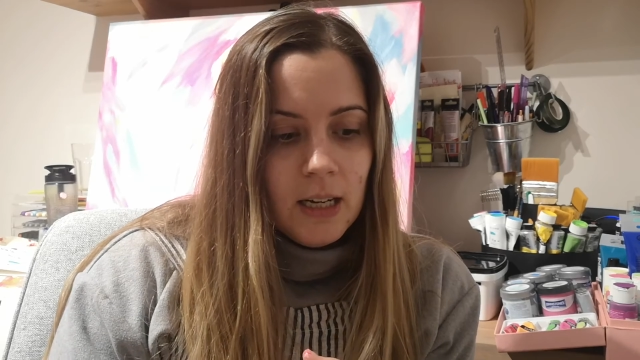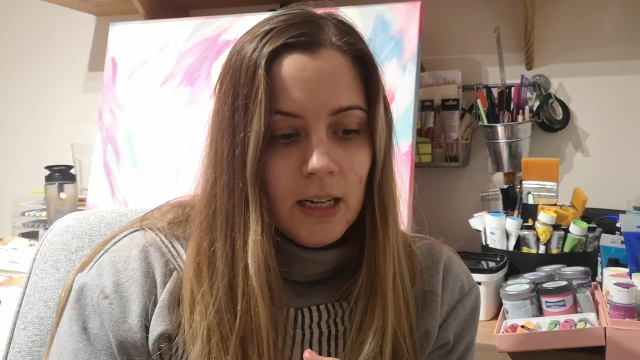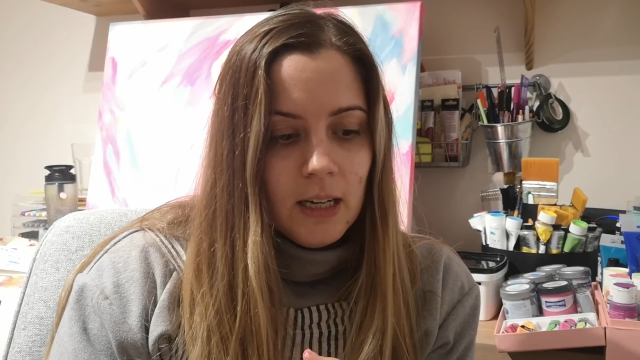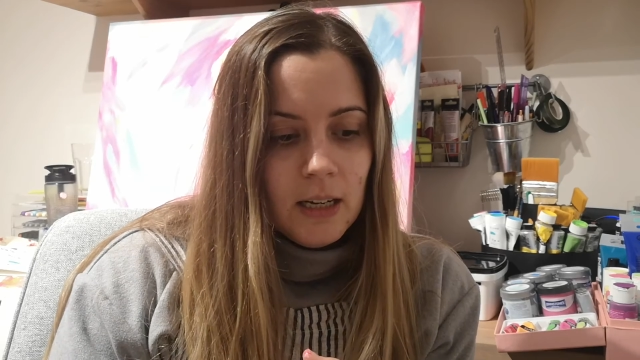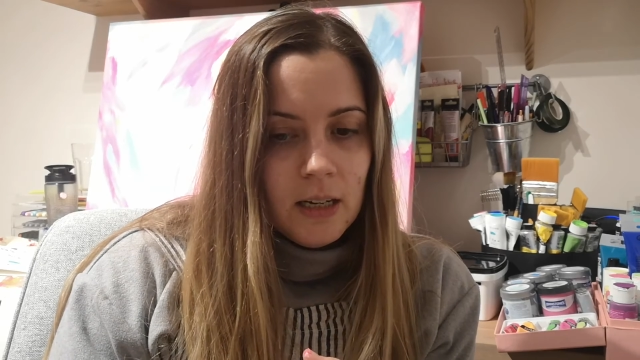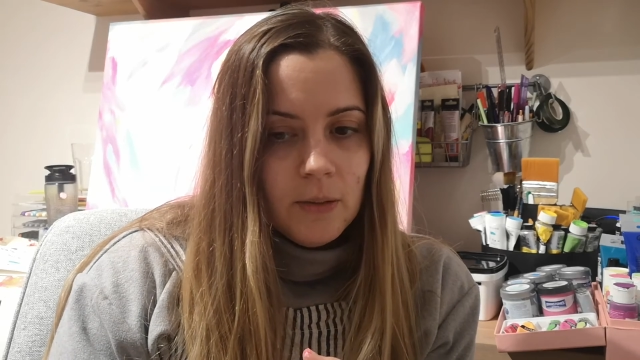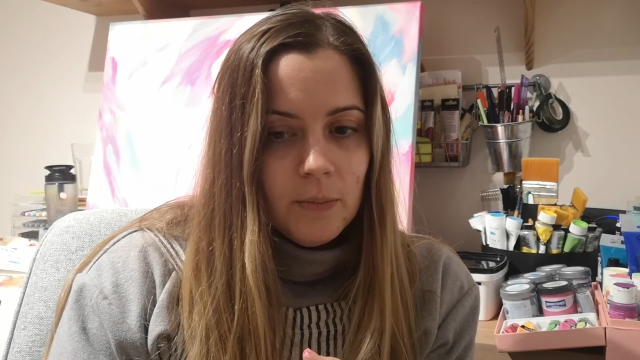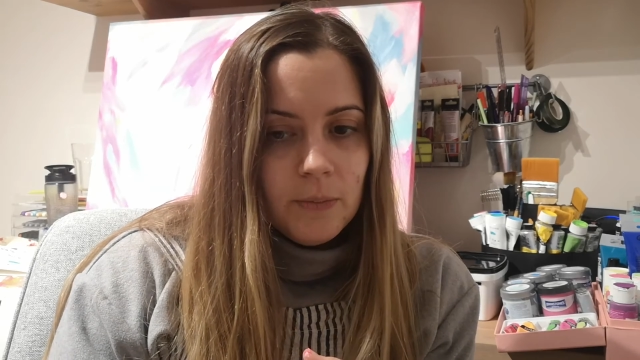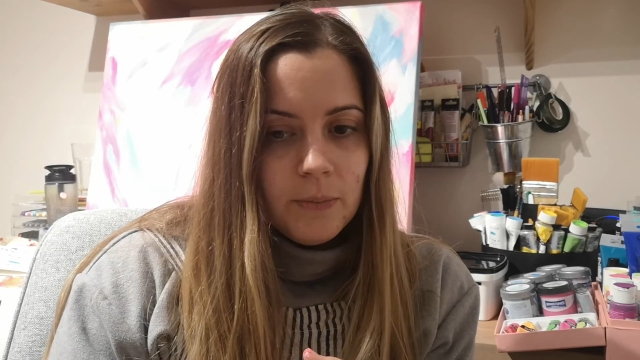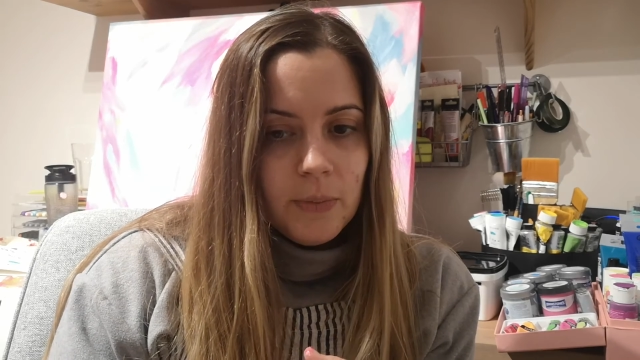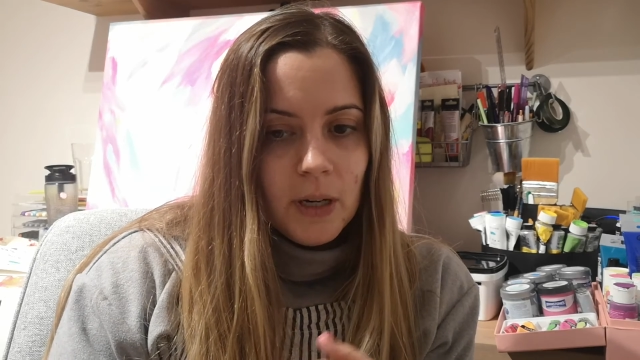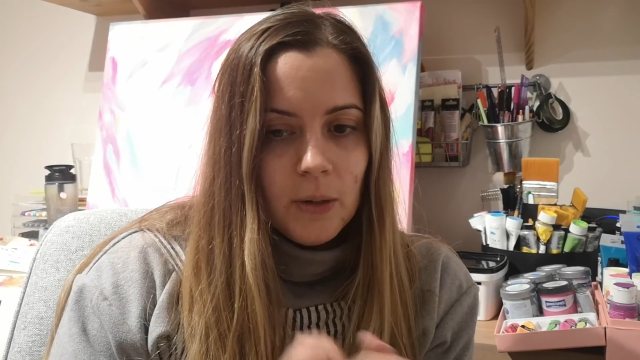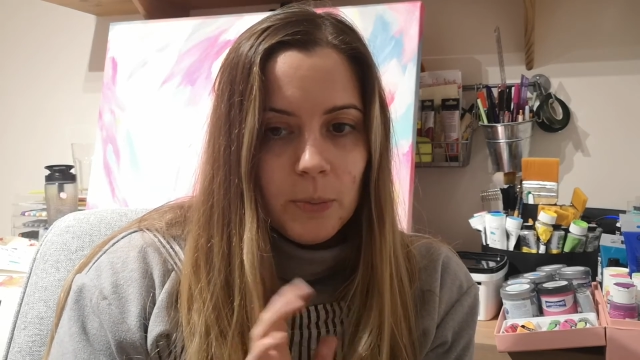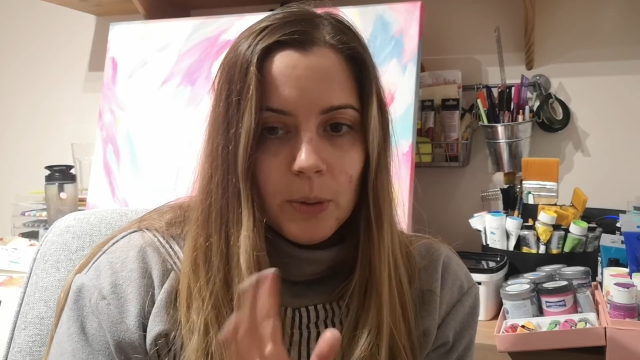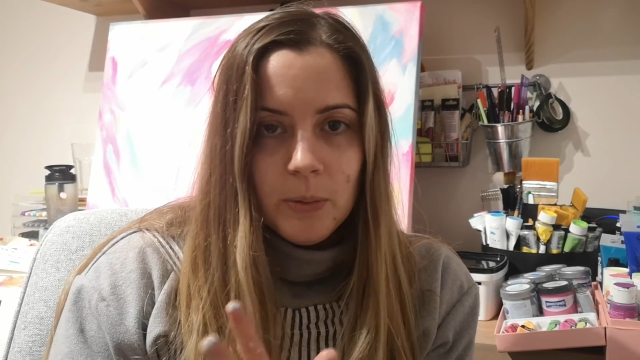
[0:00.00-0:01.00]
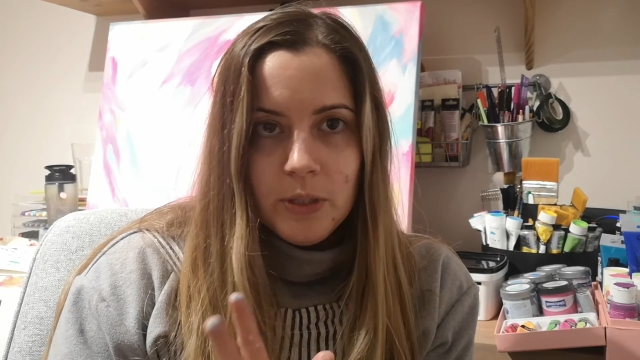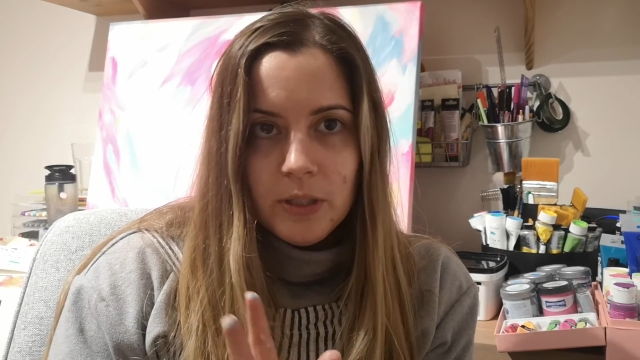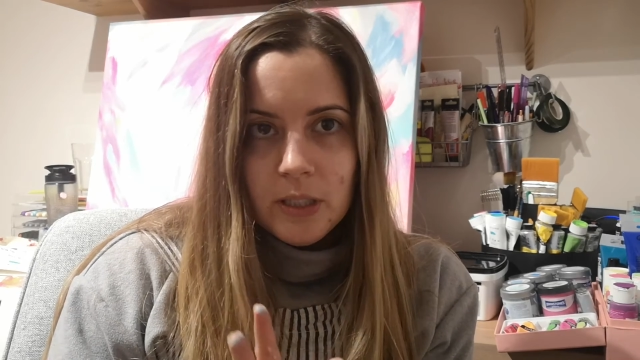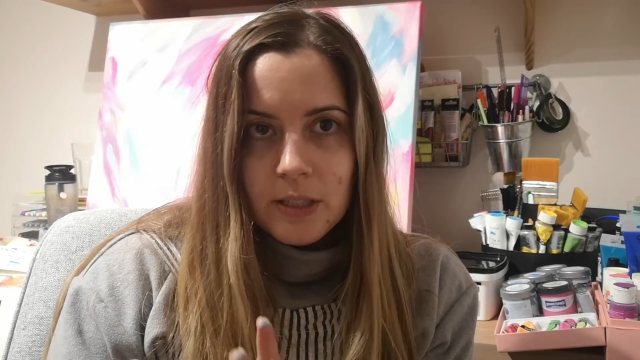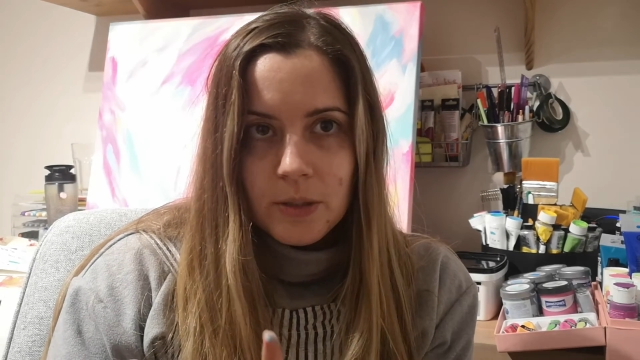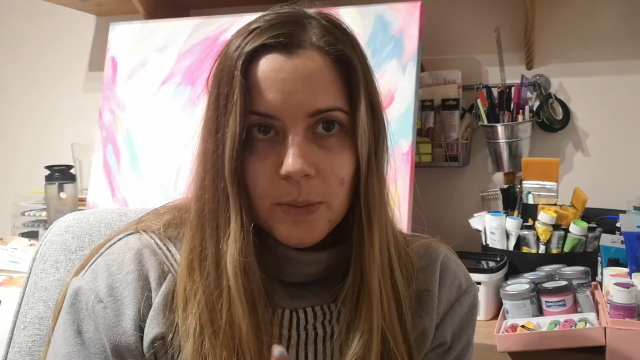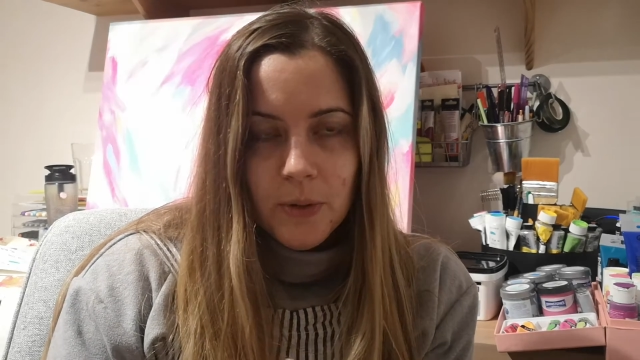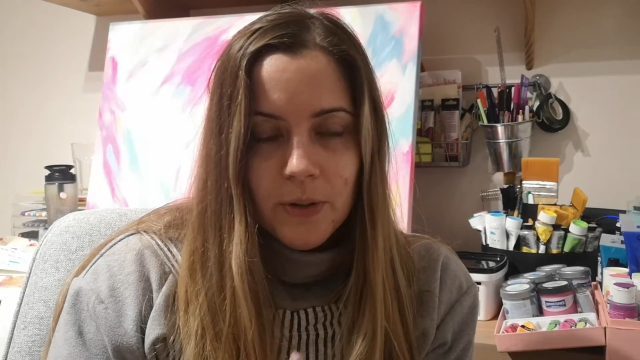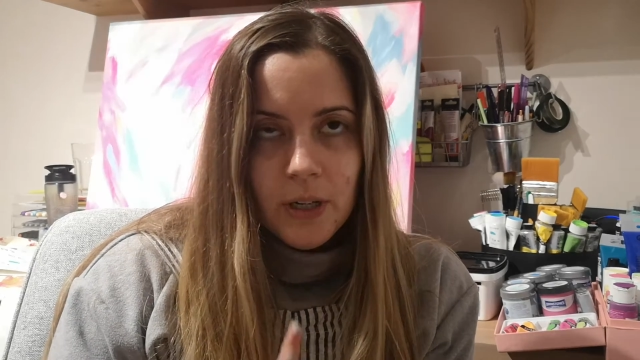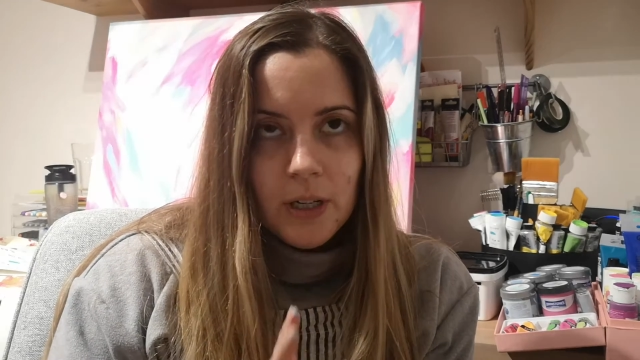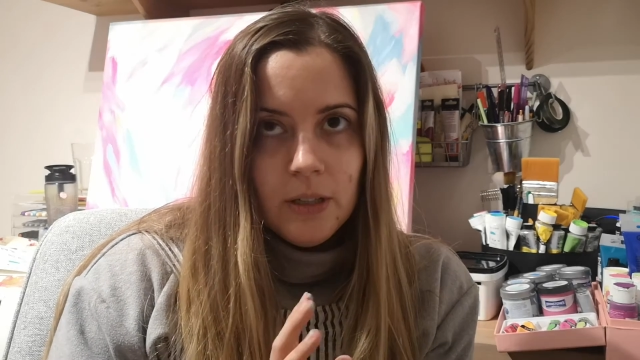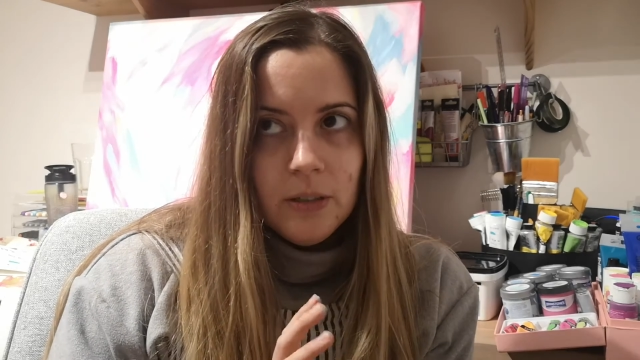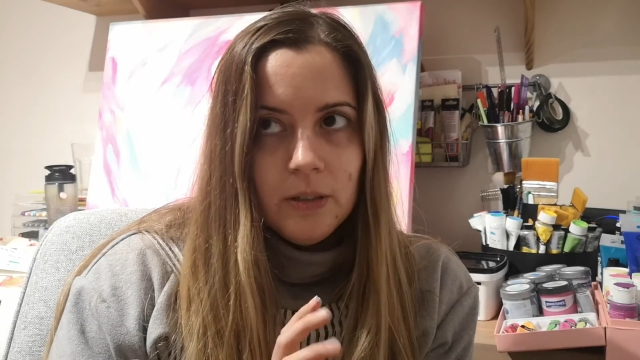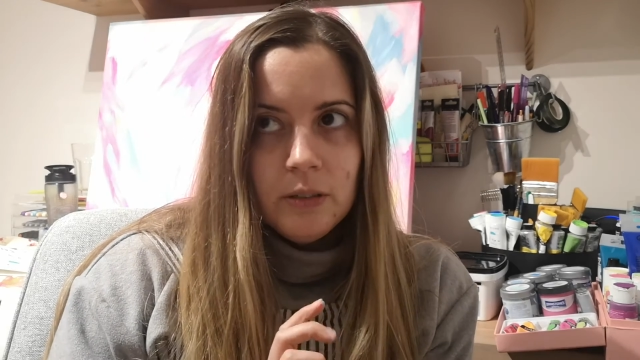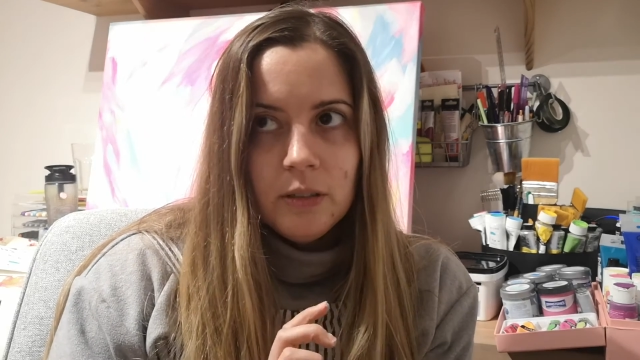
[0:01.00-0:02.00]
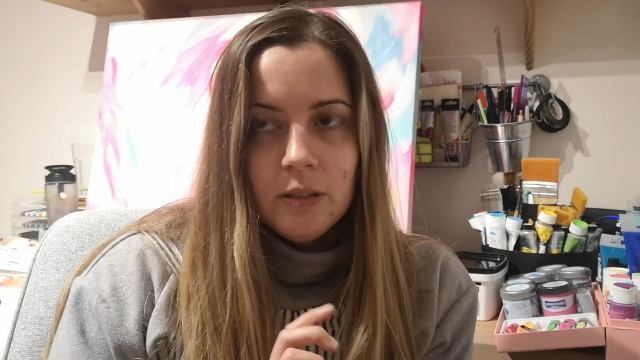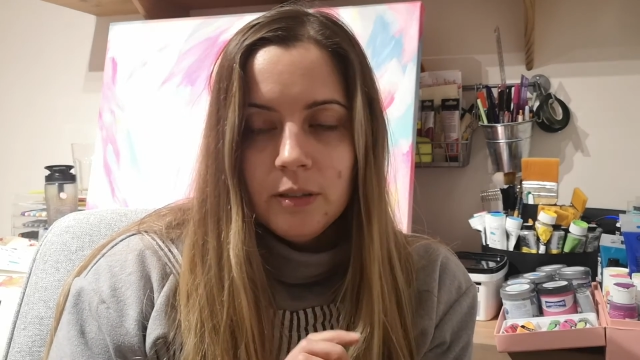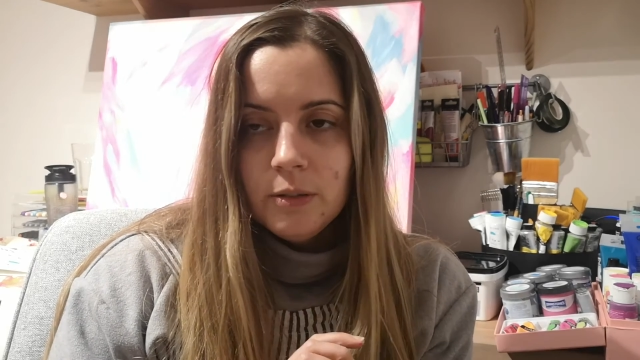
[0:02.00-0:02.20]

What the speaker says: but I'll probably do that tomorrow